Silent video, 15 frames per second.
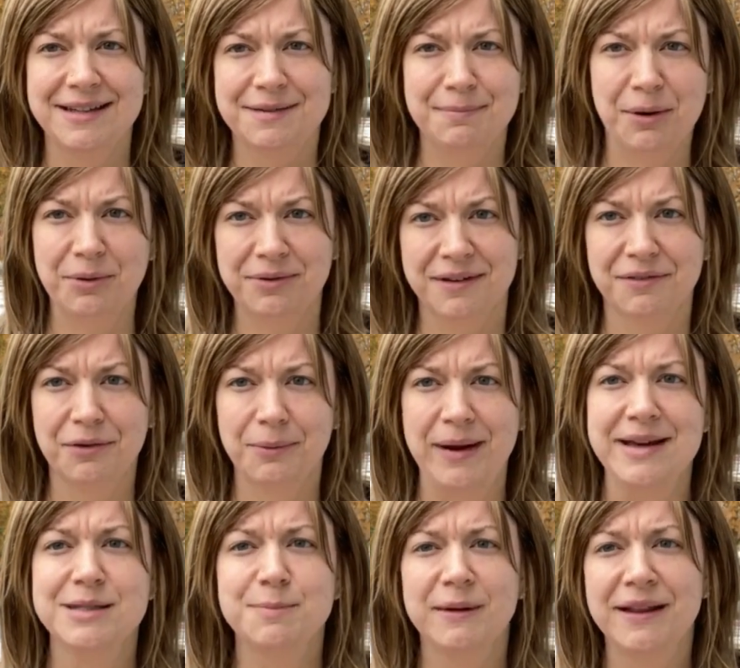in both different
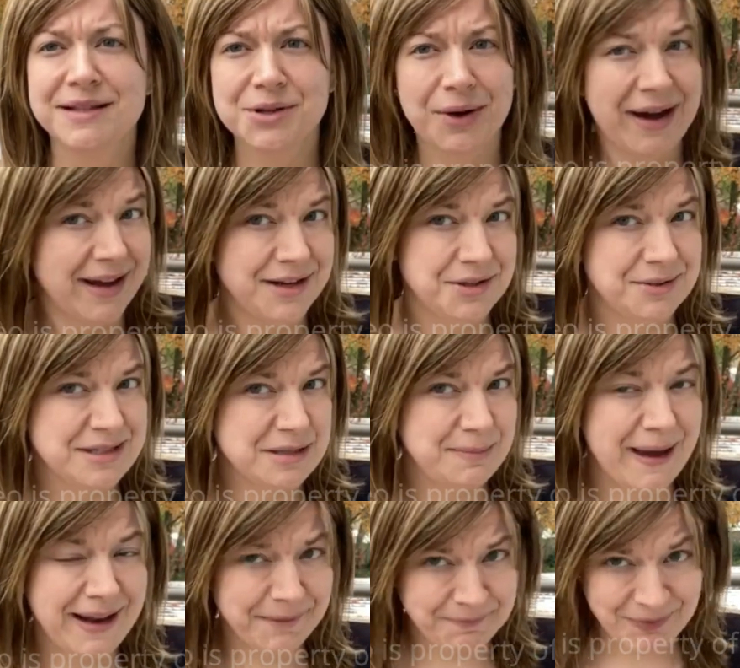ways, but let's go ahead and do a
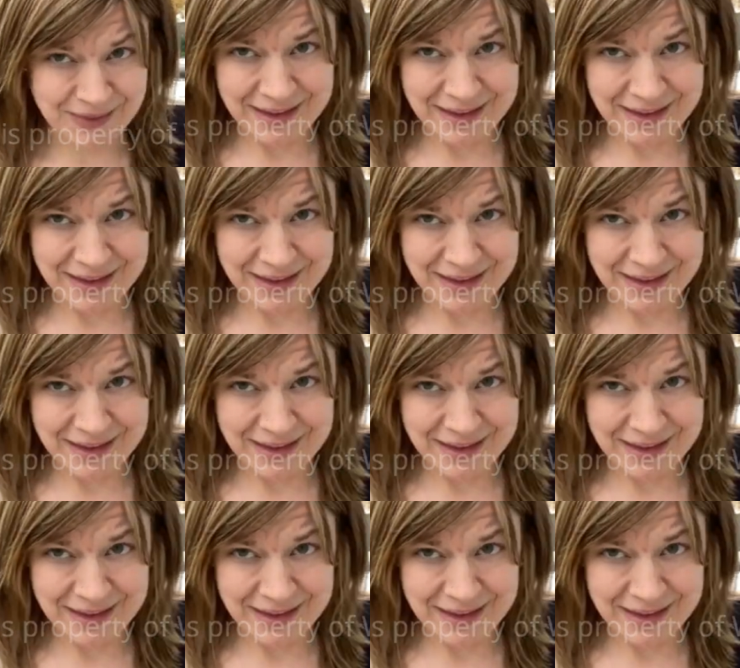spin